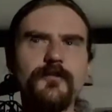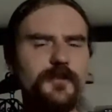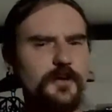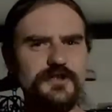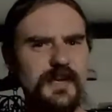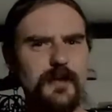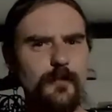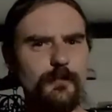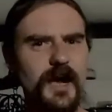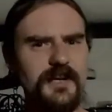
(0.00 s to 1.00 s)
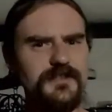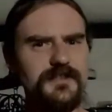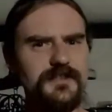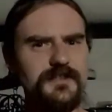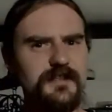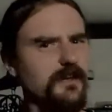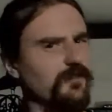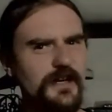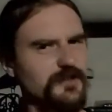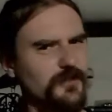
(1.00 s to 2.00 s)
figures that came in boxes. If
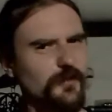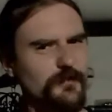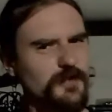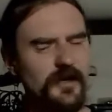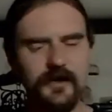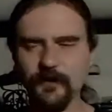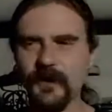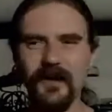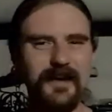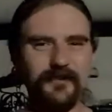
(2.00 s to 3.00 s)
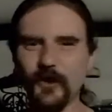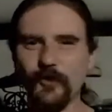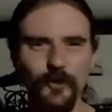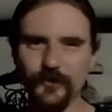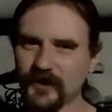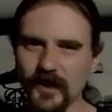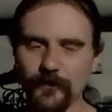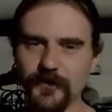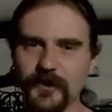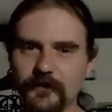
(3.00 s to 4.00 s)
you guys know what I'm talking about. I don't know the
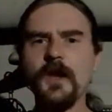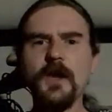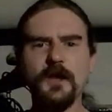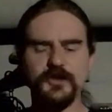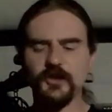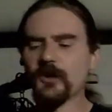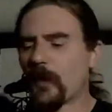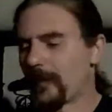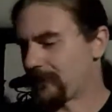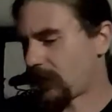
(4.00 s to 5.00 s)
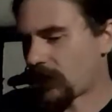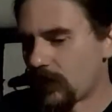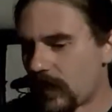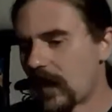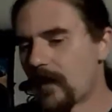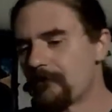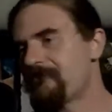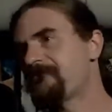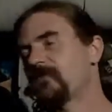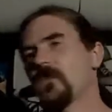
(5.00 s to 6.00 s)
company. So anyway,
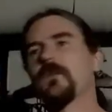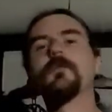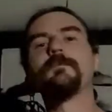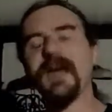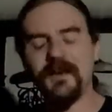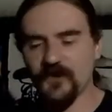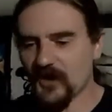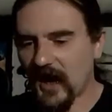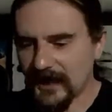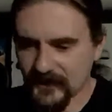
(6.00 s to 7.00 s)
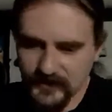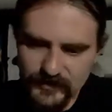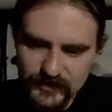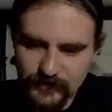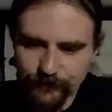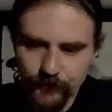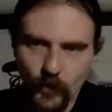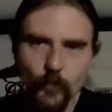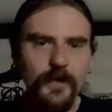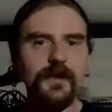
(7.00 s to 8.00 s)
back in the 90s,
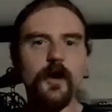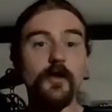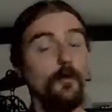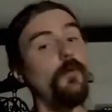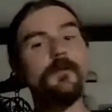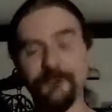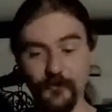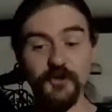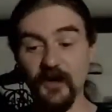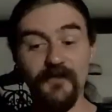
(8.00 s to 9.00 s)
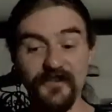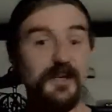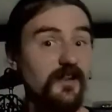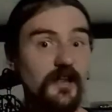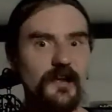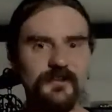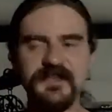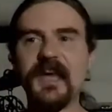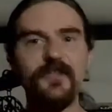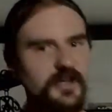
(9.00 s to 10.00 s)
first off, I think a lot of
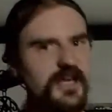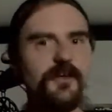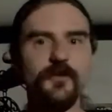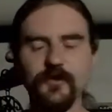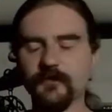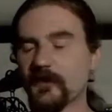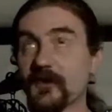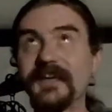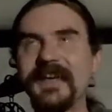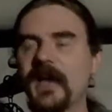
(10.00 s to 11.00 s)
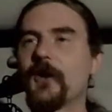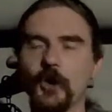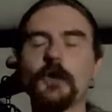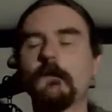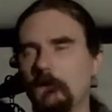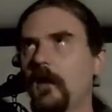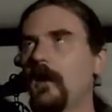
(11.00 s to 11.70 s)
us had the Kenner